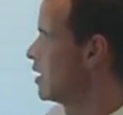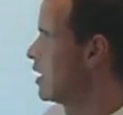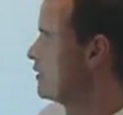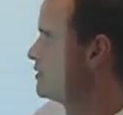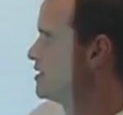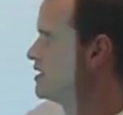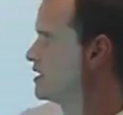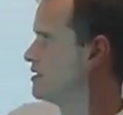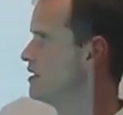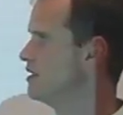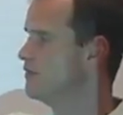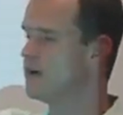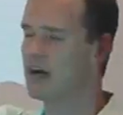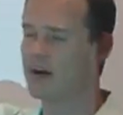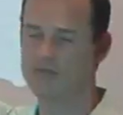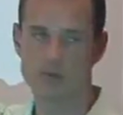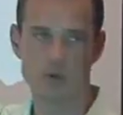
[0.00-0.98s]
of
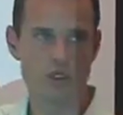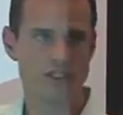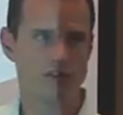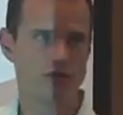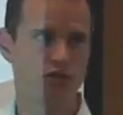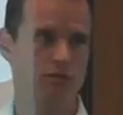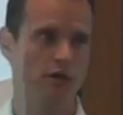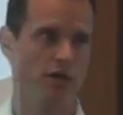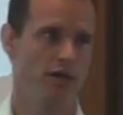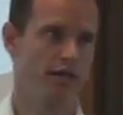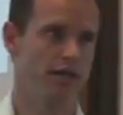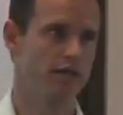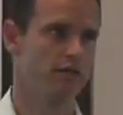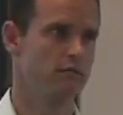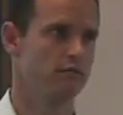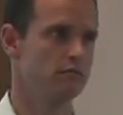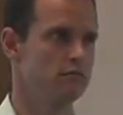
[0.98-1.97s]
$65.2
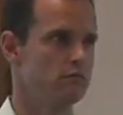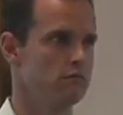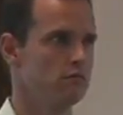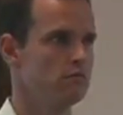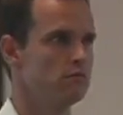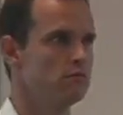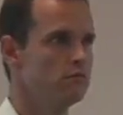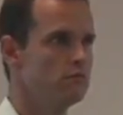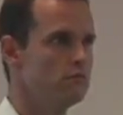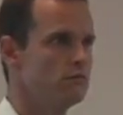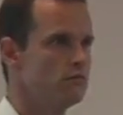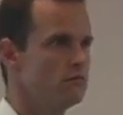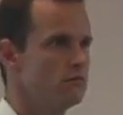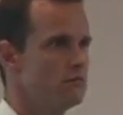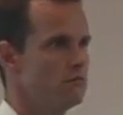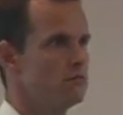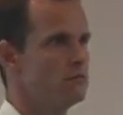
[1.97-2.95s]
million
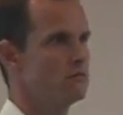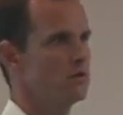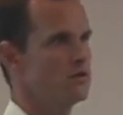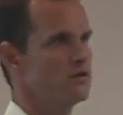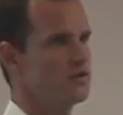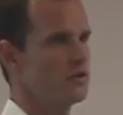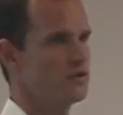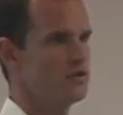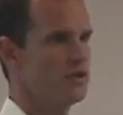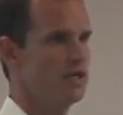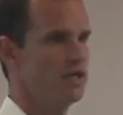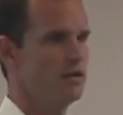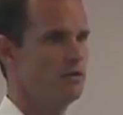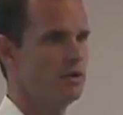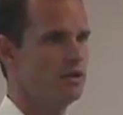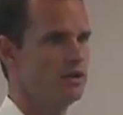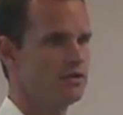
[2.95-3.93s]

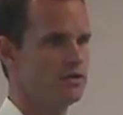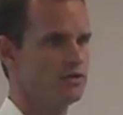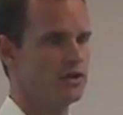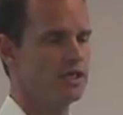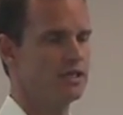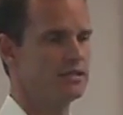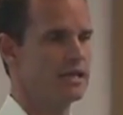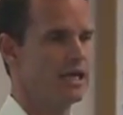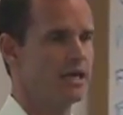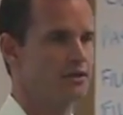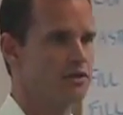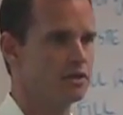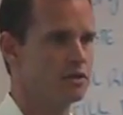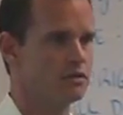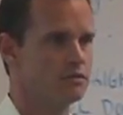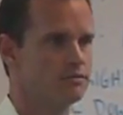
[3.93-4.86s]
associated with this transaction.